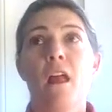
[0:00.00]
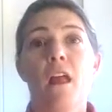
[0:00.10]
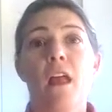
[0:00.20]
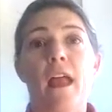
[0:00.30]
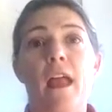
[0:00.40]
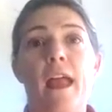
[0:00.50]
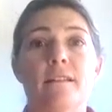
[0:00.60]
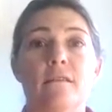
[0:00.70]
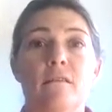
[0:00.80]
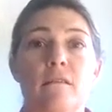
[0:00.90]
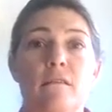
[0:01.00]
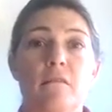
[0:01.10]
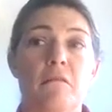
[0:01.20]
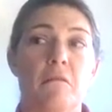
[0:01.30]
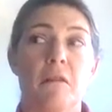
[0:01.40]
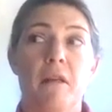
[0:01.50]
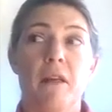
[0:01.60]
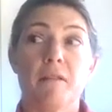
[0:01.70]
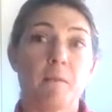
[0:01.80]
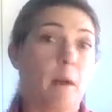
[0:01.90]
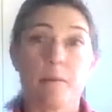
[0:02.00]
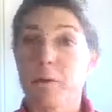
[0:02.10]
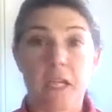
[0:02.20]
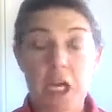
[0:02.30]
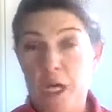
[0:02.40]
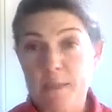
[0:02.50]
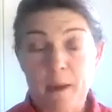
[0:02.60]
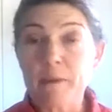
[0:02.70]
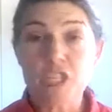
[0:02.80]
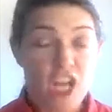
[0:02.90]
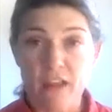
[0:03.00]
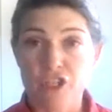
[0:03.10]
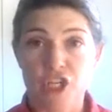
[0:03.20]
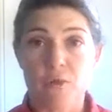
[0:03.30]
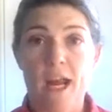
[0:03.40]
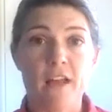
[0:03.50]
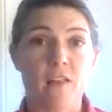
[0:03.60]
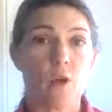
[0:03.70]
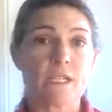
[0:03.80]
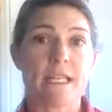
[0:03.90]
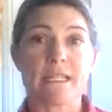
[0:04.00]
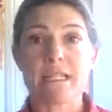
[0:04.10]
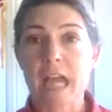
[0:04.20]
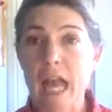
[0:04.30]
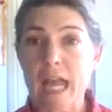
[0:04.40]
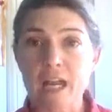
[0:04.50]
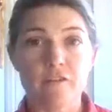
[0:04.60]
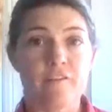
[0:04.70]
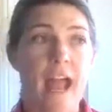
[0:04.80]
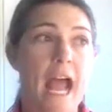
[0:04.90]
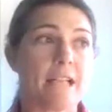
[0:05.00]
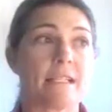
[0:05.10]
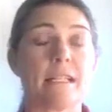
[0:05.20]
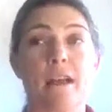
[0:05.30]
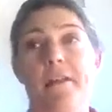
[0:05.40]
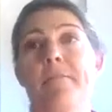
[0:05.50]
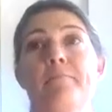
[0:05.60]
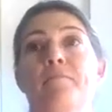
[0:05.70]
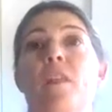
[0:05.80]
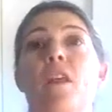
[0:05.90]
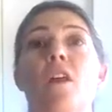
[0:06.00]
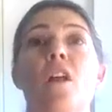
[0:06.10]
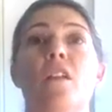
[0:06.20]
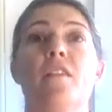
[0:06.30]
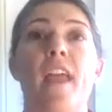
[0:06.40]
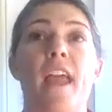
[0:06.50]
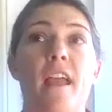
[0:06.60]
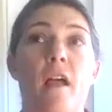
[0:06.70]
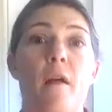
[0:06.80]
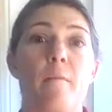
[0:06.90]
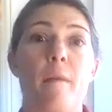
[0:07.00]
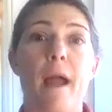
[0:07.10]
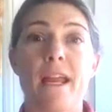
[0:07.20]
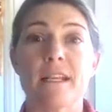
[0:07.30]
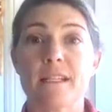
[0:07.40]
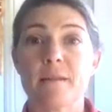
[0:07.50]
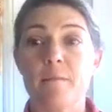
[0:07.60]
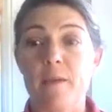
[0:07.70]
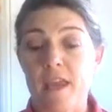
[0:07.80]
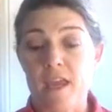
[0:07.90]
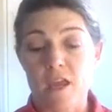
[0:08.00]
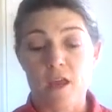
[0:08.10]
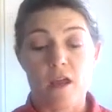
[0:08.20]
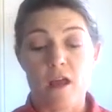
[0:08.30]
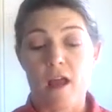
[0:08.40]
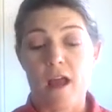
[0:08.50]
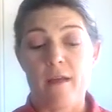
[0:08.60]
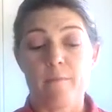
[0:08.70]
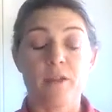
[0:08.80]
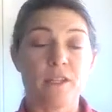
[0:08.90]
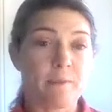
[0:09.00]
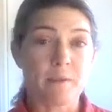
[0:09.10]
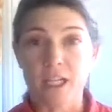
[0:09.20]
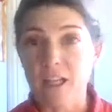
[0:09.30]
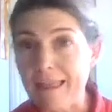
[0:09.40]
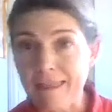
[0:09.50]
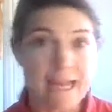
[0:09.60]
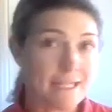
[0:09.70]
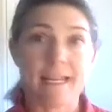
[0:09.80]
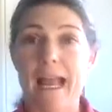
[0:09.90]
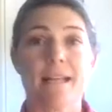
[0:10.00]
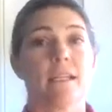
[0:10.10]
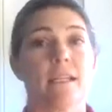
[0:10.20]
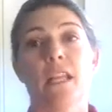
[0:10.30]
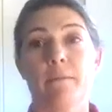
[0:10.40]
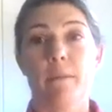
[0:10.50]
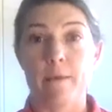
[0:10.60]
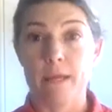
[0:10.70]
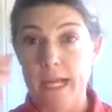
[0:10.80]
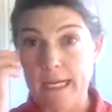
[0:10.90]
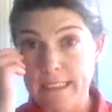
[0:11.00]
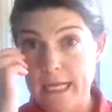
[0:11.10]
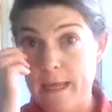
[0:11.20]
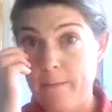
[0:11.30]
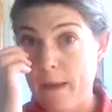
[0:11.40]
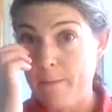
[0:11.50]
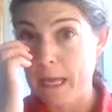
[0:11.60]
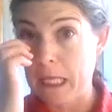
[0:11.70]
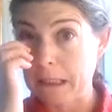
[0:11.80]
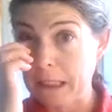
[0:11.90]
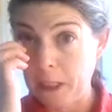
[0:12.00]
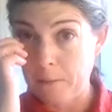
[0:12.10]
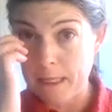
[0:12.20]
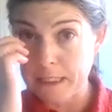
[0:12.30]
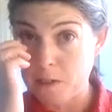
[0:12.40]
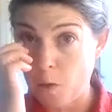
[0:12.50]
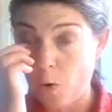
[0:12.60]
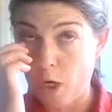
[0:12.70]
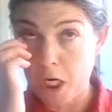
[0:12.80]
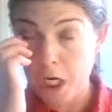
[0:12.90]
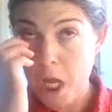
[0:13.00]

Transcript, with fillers: And it's probably really it's probably challenging, right? The horse gets tired fast. Um, they might be uh, build up a little lactic acid. Like maybe the next day they might be a little bit sore.